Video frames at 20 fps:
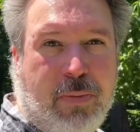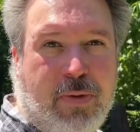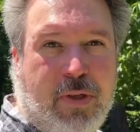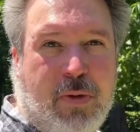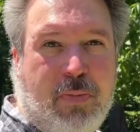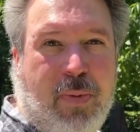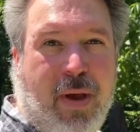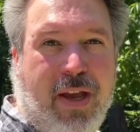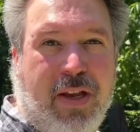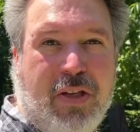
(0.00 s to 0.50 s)

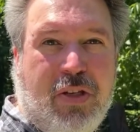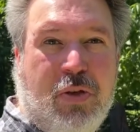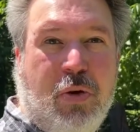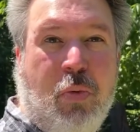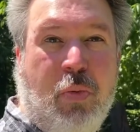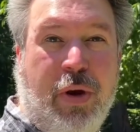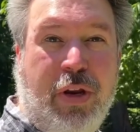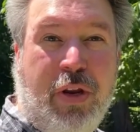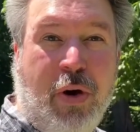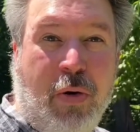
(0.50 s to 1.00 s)
space,
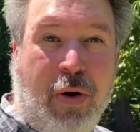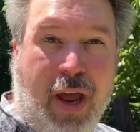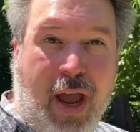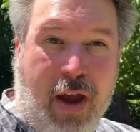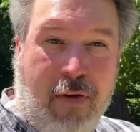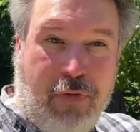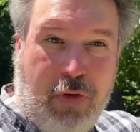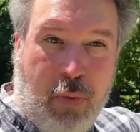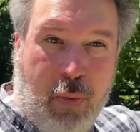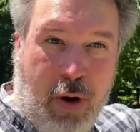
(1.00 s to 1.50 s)
we don't
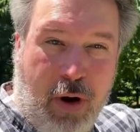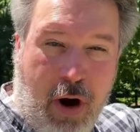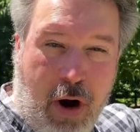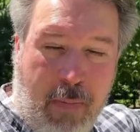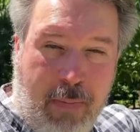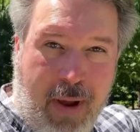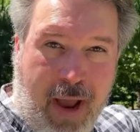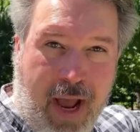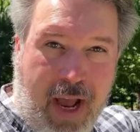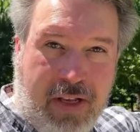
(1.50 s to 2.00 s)
have to wear our
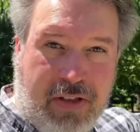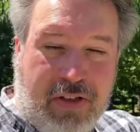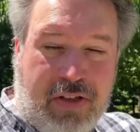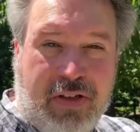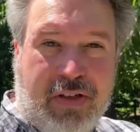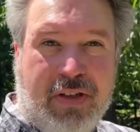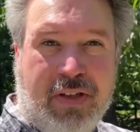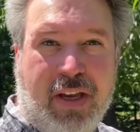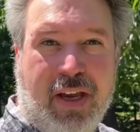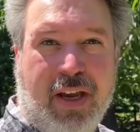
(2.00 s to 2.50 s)

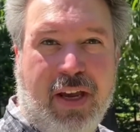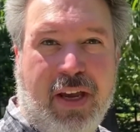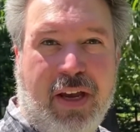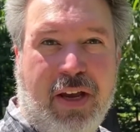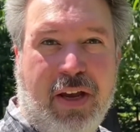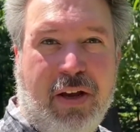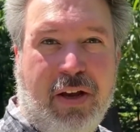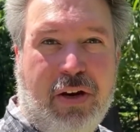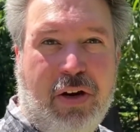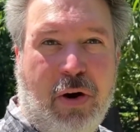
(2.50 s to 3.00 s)
masks
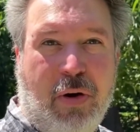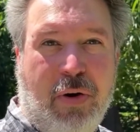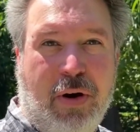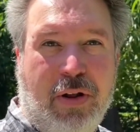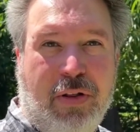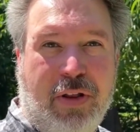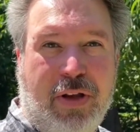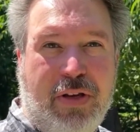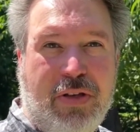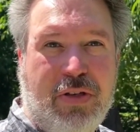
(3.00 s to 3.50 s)

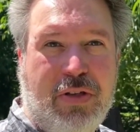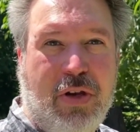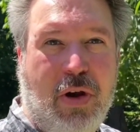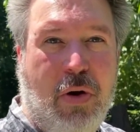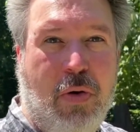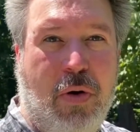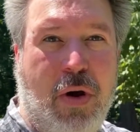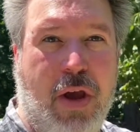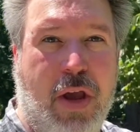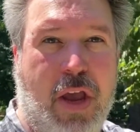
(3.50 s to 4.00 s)
currently.
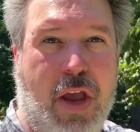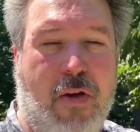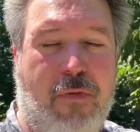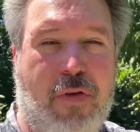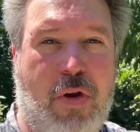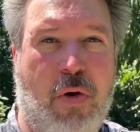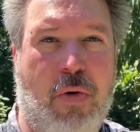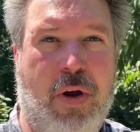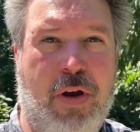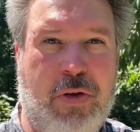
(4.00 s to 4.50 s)
So if
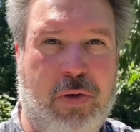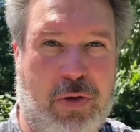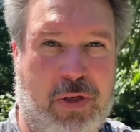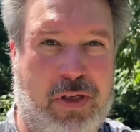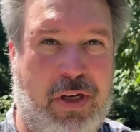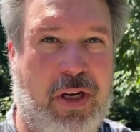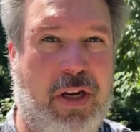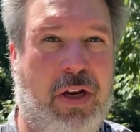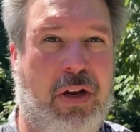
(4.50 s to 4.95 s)
you're interested in